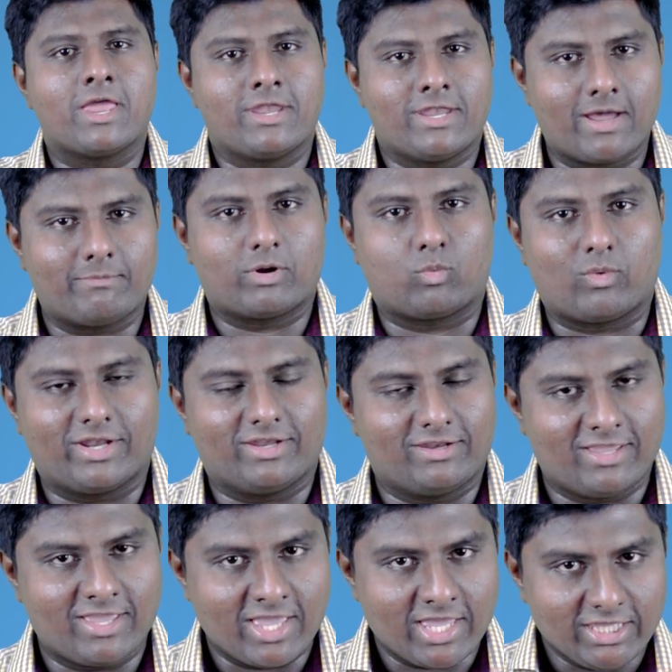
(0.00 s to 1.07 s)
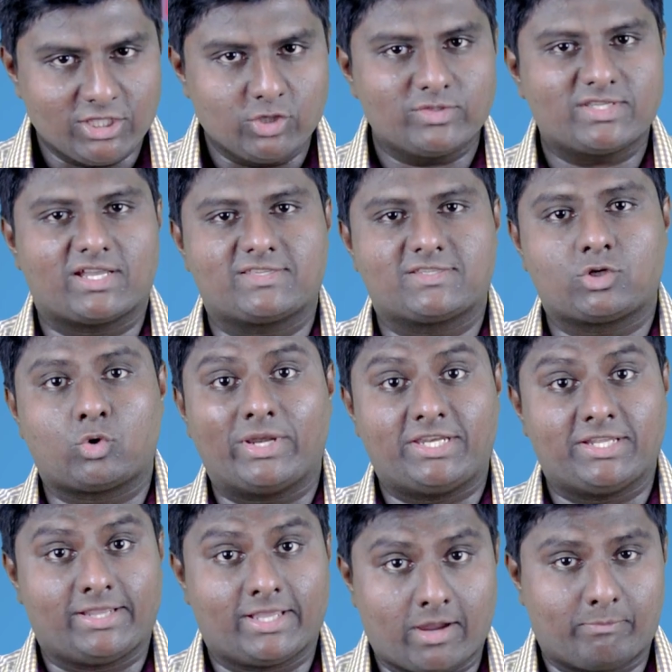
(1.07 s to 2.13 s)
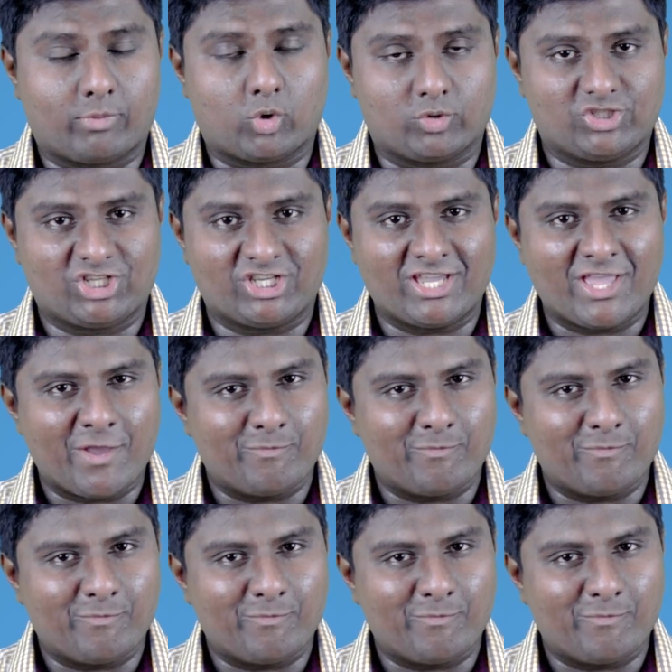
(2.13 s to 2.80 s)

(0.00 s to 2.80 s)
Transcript: Number one, use a storytelling approach.